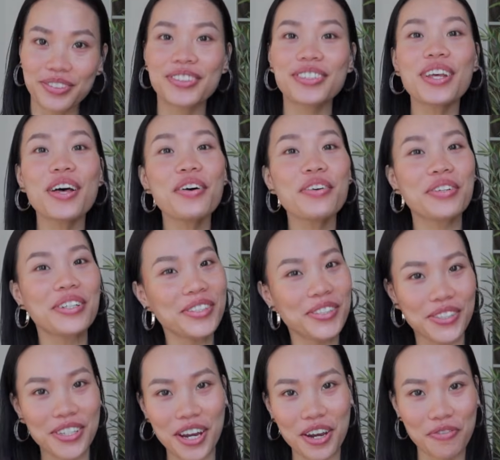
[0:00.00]
So in
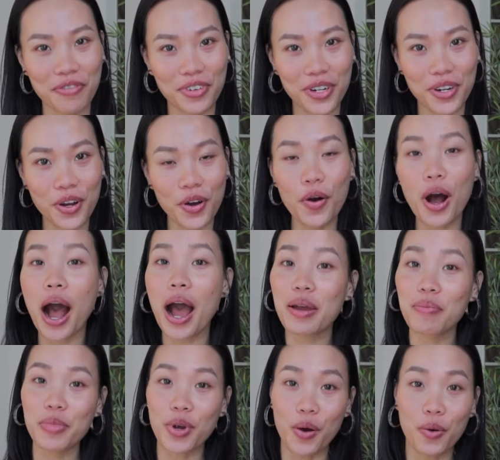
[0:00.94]
today's video,
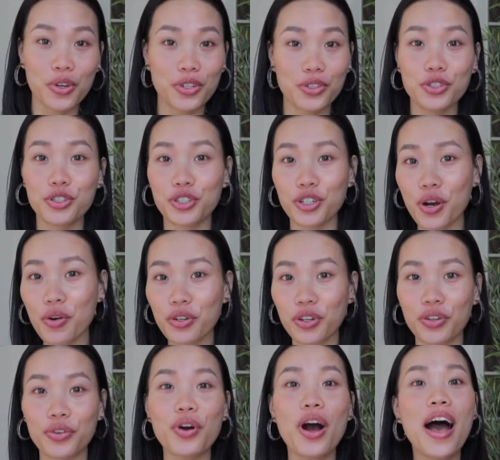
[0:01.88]
I'm going to show
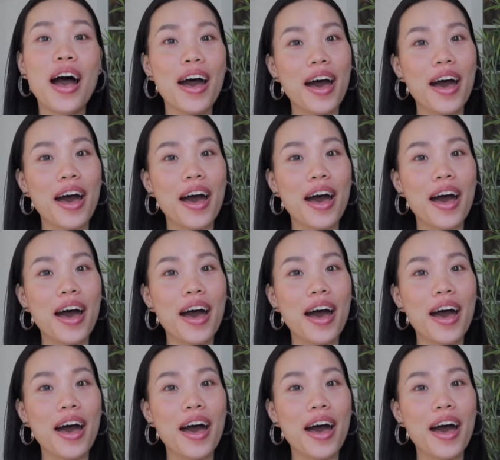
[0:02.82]
you